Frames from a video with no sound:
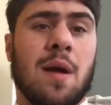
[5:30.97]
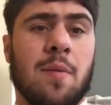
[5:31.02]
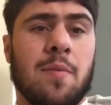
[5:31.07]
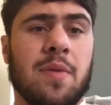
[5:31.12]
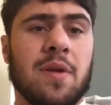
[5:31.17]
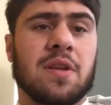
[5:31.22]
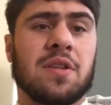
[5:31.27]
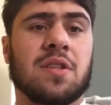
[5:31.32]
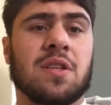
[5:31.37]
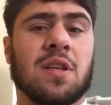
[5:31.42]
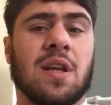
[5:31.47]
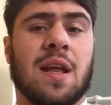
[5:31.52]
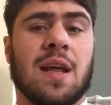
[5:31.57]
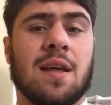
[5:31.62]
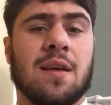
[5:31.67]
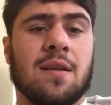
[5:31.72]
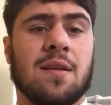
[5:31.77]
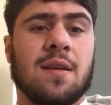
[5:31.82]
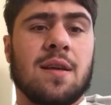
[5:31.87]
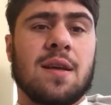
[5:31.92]
my picture.
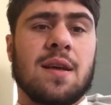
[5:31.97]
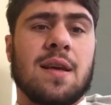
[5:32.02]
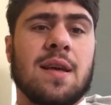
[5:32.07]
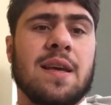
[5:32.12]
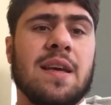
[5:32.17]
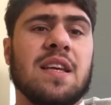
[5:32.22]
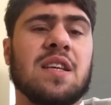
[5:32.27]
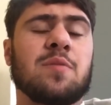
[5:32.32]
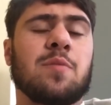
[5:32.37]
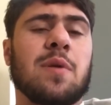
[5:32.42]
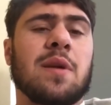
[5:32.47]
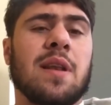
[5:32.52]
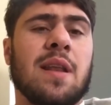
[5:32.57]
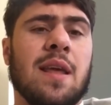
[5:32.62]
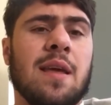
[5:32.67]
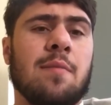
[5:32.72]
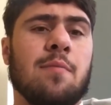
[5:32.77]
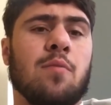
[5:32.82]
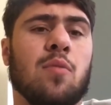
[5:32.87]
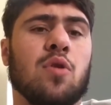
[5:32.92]
Like, he's being
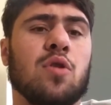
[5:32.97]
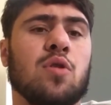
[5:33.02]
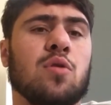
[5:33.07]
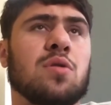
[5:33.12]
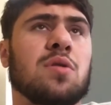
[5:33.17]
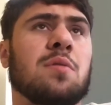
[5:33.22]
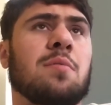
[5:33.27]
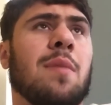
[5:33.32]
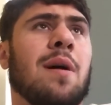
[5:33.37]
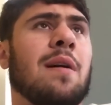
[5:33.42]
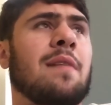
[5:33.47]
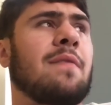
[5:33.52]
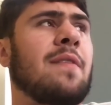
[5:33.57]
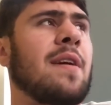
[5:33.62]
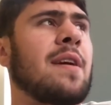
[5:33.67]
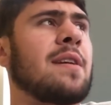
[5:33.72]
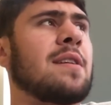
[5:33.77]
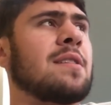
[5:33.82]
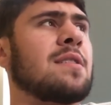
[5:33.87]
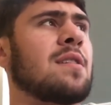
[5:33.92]
him, but using my
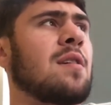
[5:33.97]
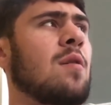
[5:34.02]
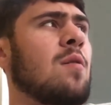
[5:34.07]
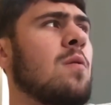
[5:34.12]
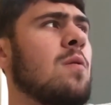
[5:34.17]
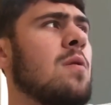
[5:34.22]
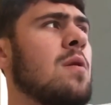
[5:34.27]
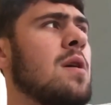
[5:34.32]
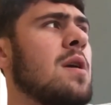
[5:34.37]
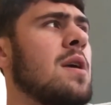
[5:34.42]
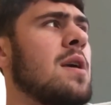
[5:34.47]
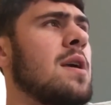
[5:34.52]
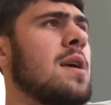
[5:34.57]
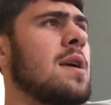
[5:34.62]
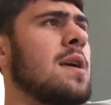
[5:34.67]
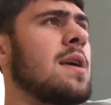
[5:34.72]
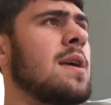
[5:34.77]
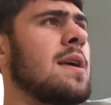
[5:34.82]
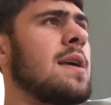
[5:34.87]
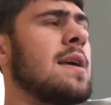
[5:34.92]
face. So
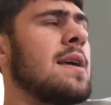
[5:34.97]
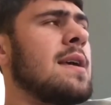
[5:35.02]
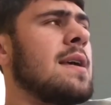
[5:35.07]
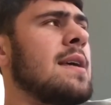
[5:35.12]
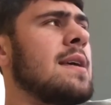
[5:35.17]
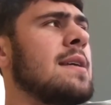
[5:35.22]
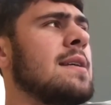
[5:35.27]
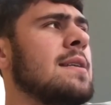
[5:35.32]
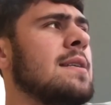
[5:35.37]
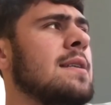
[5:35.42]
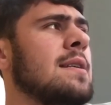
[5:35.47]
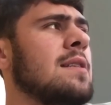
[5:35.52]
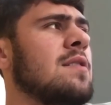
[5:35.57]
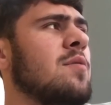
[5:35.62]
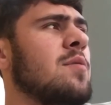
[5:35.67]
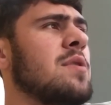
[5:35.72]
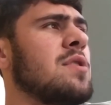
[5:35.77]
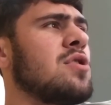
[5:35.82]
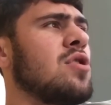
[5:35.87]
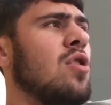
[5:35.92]
they've
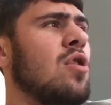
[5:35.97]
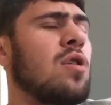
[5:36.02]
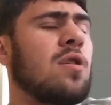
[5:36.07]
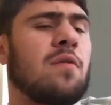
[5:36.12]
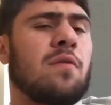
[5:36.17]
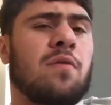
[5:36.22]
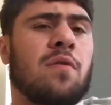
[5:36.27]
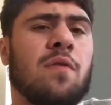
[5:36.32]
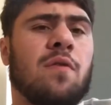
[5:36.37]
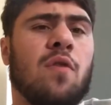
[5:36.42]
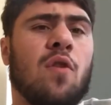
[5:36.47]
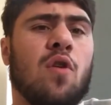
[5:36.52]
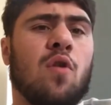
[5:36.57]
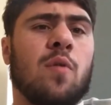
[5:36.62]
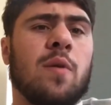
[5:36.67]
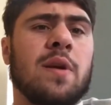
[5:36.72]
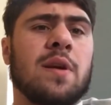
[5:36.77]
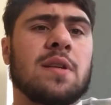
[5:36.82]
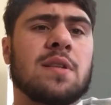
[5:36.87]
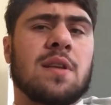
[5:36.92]
been talking for 4
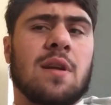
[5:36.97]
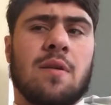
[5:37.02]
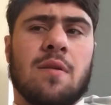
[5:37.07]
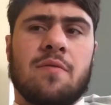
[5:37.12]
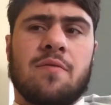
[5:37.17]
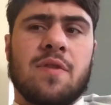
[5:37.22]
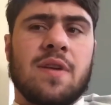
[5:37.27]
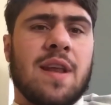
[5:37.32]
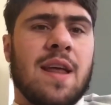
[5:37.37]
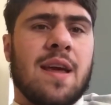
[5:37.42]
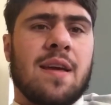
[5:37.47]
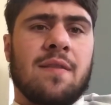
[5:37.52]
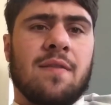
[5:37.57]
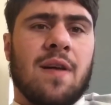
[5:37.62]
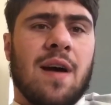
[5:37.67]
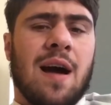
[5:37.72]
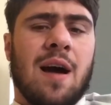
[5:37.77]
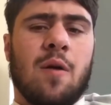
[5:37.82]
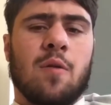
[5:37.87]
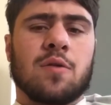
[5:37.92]
weeks now, every day,
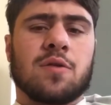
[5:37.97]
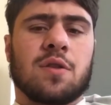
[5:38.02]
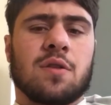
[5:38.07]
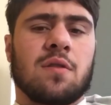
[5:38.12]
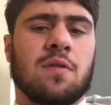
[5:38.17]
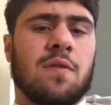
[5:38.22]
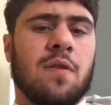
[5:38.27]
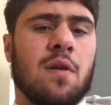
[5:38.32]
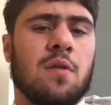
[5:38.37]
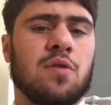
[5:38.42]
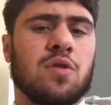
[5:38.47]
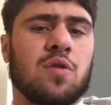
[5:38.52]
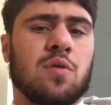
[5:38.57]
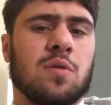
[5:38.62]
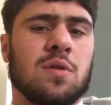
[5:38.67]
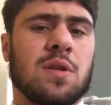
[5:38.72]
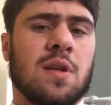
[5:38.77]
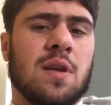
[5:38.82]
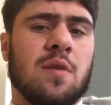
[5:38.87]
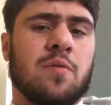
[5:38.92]
for hours on the phone, she
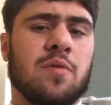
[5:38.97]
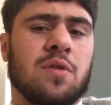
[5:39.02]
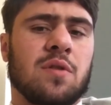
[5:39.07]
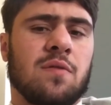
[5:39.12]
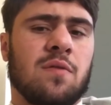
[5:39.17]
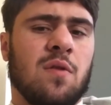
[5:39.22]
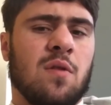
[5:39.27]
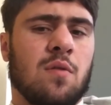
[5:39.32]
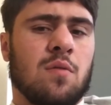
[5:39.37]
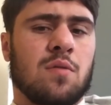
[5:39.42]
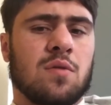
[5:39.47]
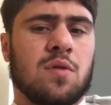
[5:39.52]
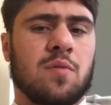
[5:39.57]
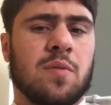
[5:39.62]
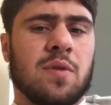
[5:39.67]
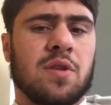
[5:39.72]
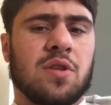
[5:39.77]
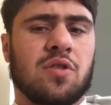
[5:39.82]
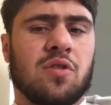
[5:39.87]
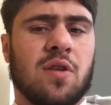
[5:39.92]
was saying, which I thought was a
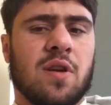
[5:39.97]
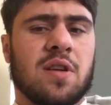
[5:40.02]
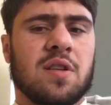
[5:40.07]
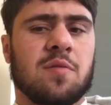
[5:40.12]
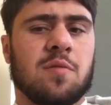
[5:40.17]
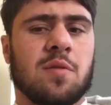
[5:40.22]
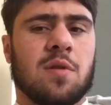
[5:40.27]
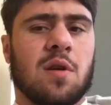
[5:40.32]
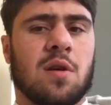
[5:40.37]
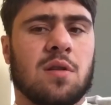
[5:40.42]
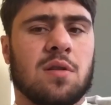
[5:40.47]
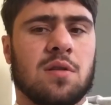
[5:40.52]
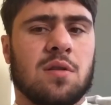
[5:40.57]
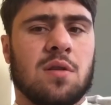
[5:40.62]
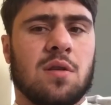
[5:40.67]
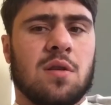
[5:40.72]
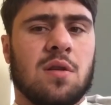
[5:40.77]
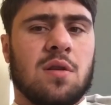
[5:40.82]
bit strange because